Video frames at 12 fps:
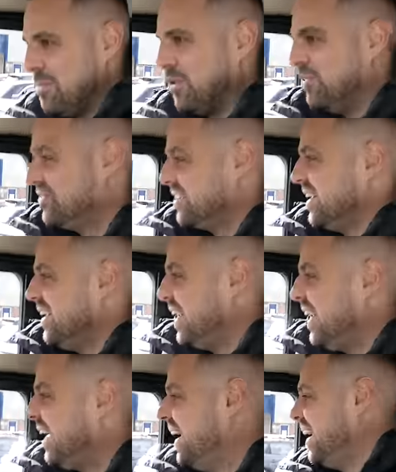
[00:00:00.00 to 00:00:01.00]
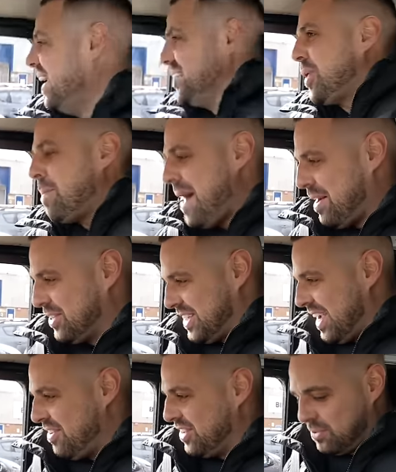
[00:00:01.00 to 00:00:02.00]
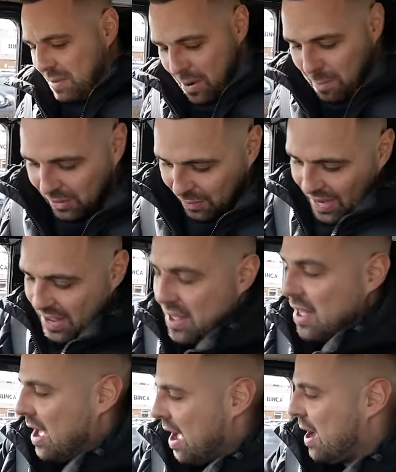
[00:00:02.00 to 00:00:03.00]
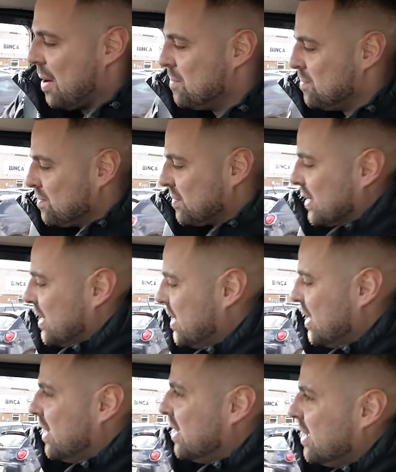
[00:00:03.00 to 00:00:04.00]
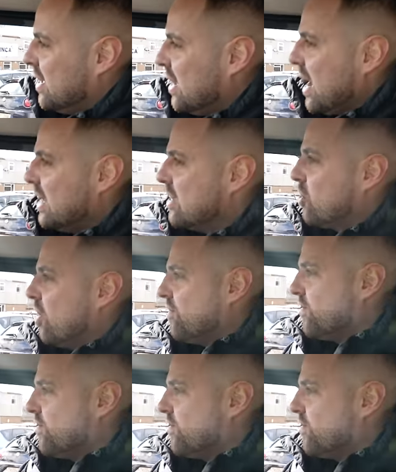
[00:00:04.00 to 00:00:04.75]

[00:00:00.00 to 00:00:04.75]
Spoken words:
moves. It's got power steering as well, by the way. And they've got a